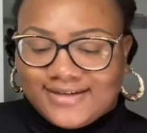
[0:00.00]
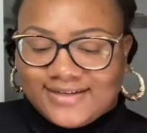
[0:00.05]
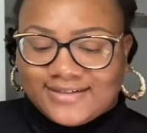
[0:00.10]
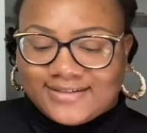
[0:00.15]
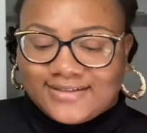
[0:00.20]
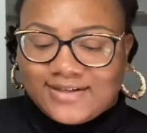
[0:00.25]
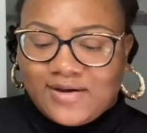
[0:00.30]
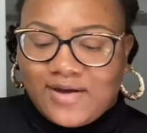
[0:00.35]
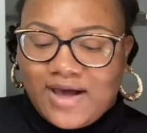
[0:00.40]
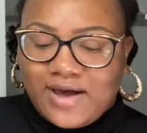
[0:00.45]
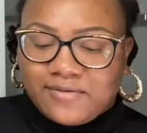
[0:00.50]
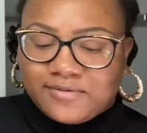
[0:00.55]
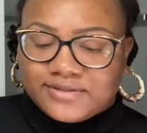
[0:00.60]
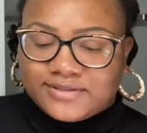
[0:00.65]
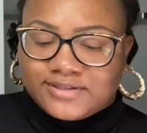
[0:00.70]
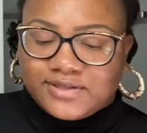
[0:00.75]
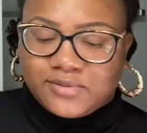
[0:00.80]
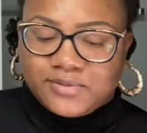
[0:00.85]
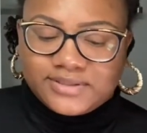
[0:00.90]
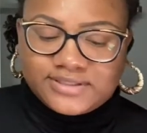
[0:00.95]
So I was
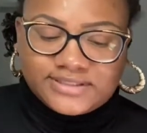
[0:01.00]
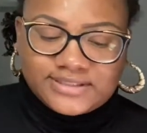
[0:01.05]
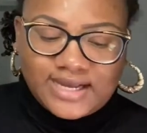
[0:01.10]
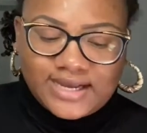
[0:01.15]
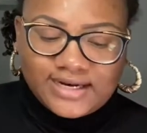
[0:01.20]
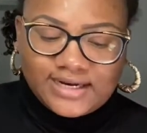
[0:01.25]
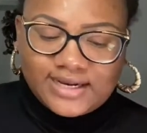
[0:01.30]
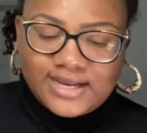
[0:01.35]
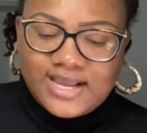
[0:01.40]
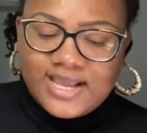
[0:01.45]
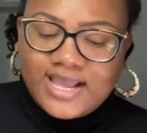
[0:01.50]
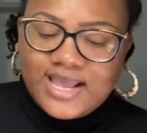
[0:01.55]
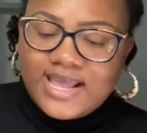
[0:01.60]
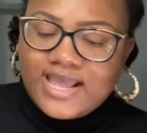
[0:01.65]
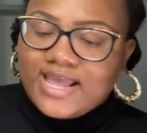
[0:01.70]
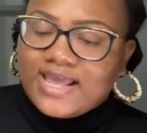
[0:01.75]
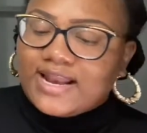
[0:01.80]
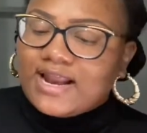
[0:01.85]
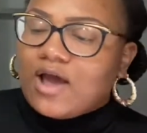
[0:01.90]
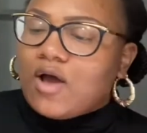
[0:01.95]
so excited.
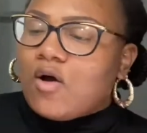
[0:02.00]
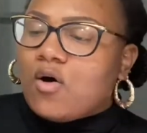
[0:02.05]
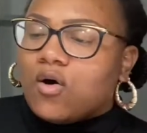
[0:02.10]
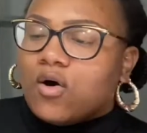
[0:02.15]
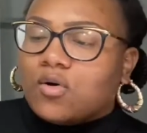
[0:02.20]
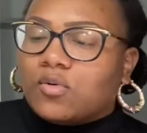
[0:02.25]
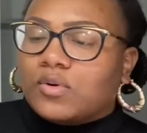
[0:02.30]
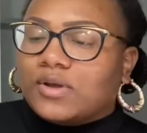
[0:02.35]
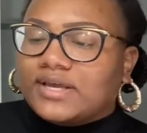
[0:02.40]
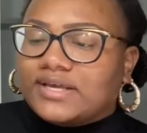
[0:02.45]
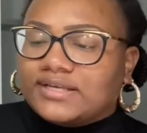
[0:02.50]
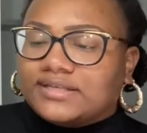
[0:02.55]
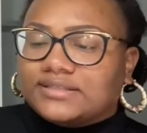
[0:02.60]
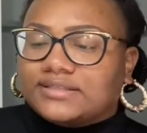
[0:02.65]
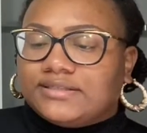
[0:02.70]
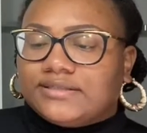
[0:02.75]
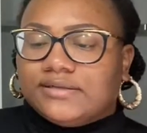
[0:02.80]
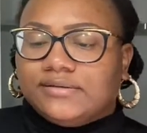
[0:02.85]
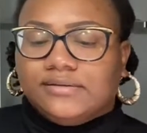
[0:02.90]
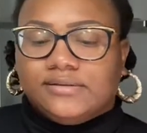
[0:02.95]
And I always,
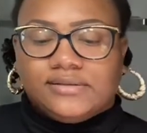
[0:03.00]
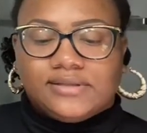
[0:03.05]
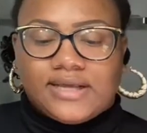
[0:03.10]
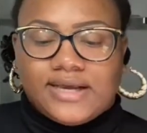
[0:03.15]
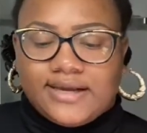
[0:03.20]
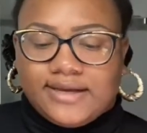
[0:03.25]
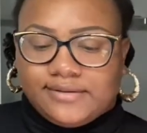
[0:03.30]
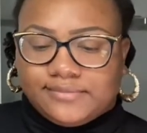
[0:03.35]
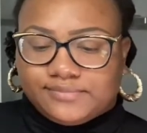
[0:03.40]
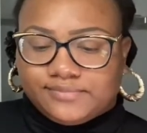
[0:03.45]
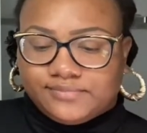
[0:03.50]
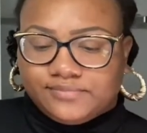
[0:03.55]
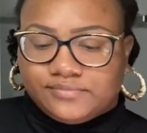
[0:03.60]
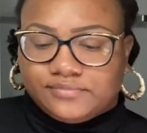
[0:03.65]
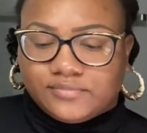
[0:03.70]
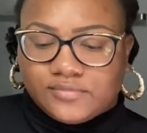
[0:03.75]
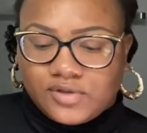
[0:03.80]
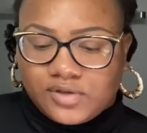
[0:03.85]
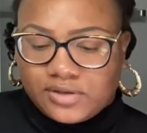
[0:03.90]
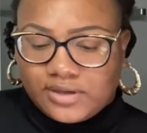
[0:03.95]
like,
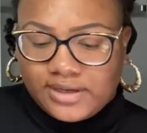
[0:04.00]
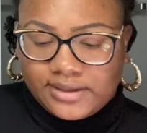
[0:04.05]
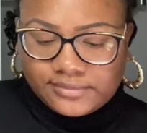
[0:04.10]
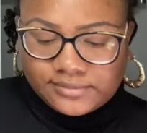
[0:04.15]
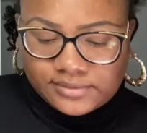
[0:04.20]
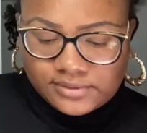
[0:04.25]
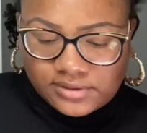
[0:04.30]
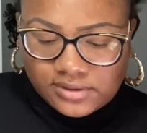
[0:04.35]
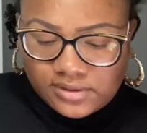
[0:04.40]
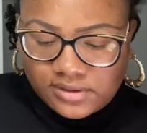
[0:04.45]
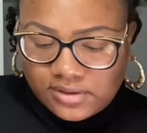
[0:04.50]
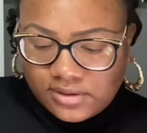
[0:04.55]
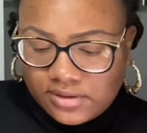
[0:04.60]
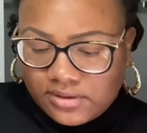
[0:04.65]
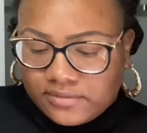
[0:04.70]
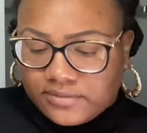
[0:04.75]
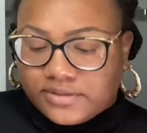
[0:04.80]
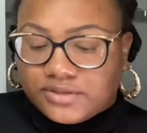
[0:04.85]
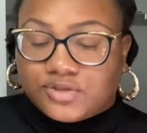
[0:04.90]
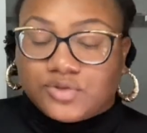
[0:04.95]
okay,
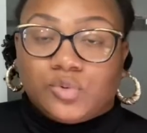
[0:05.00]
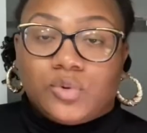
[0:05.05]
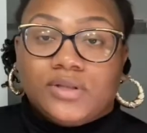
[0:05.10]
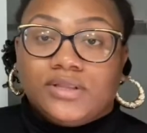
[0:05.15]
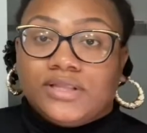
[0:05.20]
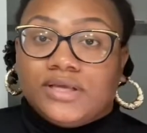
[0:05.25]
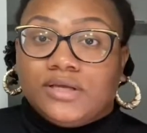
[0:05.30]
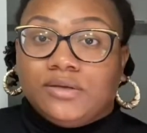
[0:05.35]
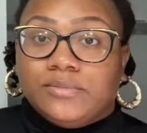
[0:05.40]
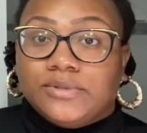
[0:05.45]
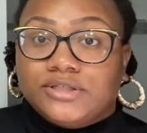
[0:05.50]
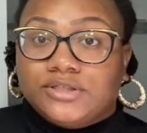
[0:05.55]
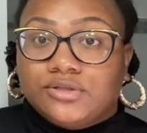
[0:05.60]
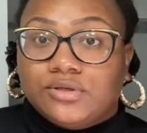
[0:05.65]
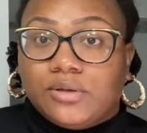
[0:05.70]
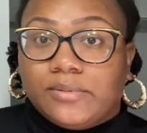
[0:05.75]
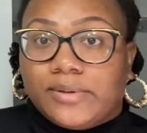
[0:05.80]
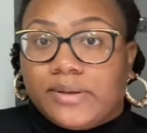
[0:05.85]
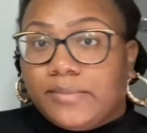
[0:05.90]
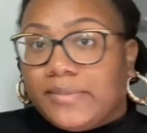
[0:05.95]
there's one thing you must know
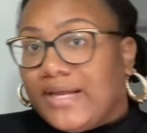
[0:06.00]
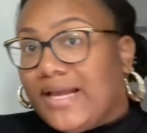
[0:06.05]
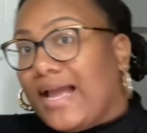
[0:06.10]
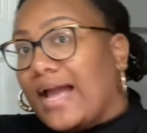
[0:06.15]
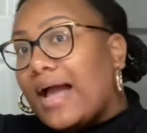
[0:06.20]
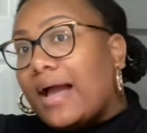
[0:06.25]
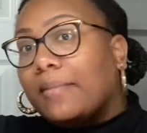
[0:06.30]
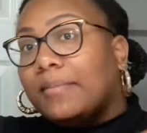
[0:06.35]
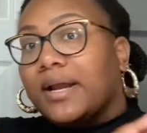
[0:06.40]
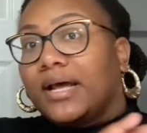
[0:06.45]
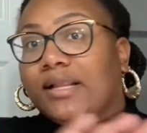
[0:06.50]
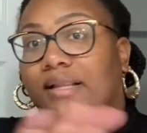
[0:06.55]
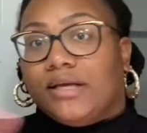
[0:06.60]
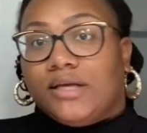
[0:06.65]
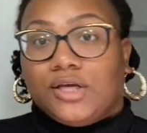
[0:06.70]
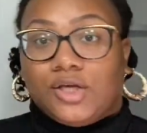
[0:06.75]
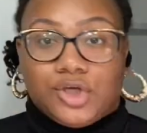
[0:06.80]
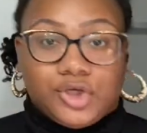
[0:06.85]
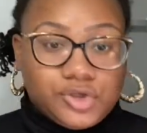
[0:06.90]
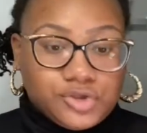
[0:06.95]
about me. I'm not like a
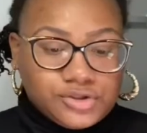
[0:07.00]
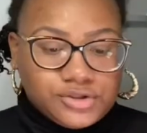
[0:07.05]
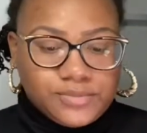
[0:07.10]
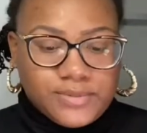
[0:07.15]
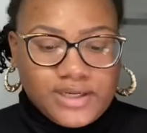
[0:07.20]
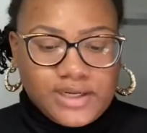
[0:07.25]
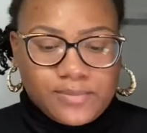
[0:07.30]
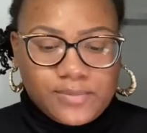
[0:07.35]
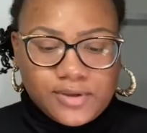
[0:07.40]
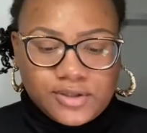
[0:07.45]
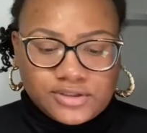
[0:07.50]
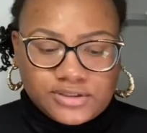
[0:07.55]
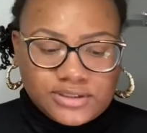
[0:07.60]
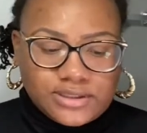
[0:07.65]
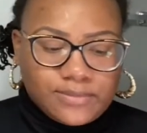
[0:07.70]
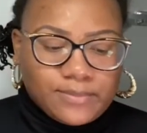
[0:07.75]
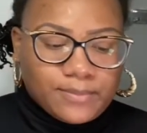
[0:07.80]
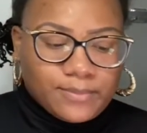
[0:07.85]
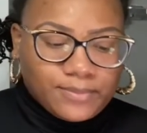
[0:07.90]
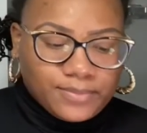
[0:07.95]
huge makeup
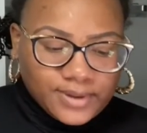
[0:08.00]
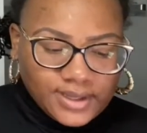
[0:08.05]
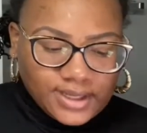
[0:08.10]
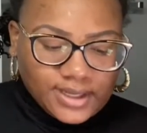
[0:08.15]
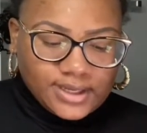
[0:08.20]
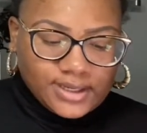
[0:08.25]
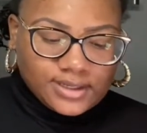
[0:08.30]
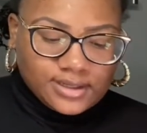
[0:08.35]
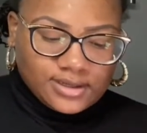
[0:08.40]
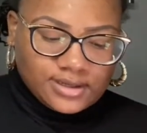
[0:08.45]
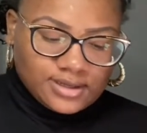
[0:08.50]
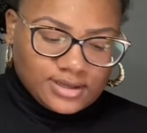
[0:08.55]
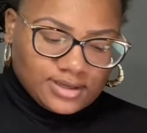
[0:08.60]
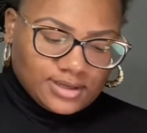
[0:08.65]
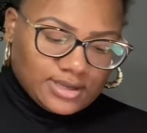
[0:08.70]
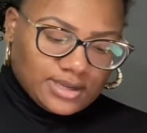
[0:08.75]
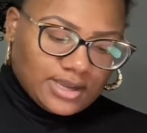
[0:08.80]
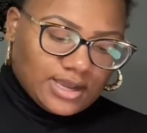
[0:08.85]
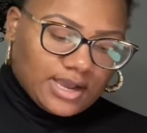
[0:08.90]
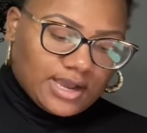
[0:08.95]
person, but
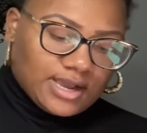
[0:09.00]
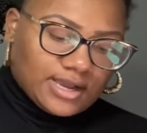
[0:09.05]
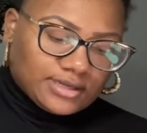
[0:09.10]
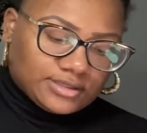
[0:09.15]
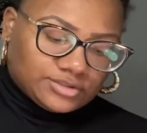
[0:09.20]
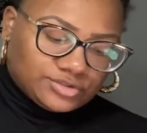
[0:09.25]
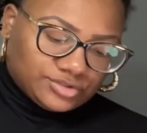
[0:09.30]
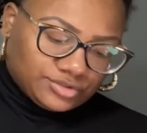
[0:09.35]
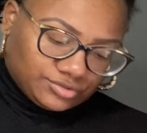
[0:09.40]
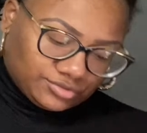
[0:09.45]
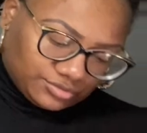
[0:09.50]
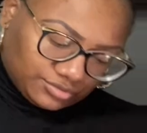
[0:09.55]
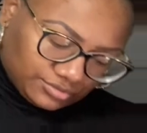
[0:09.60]
I do